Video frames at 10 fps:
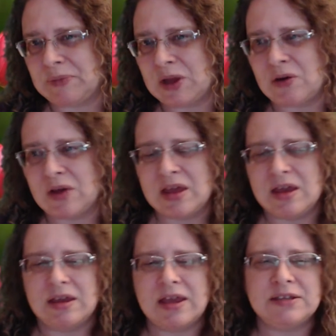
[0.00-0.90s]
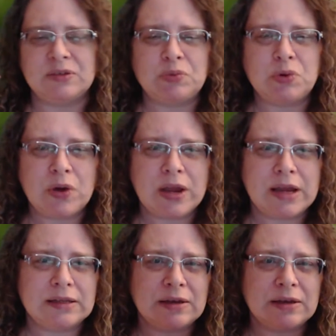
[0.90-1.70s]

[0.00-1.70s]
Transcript: Now, case in point,